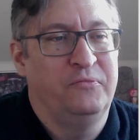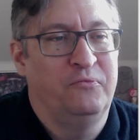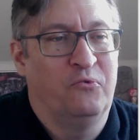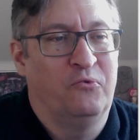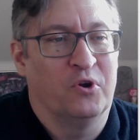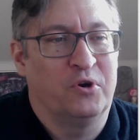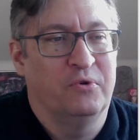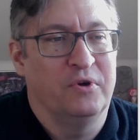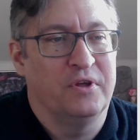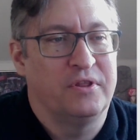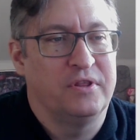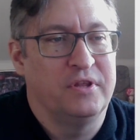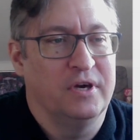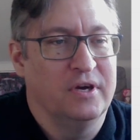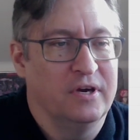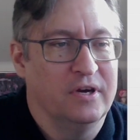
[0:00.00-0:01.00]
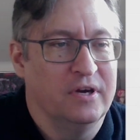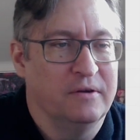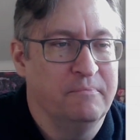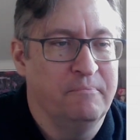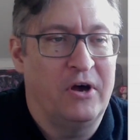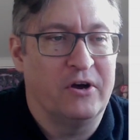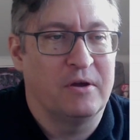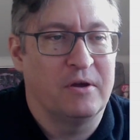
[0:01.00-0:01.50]
worked with
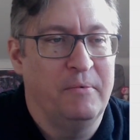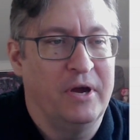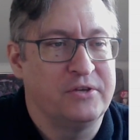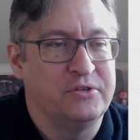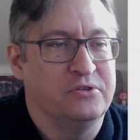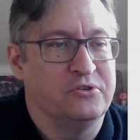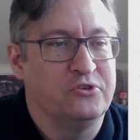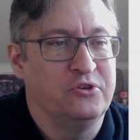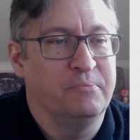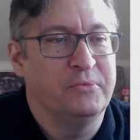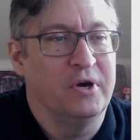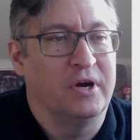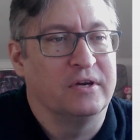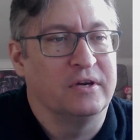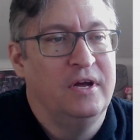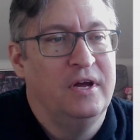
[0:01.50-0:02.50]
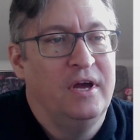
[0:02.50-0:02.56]
Malcolm X and Snoop Dogg.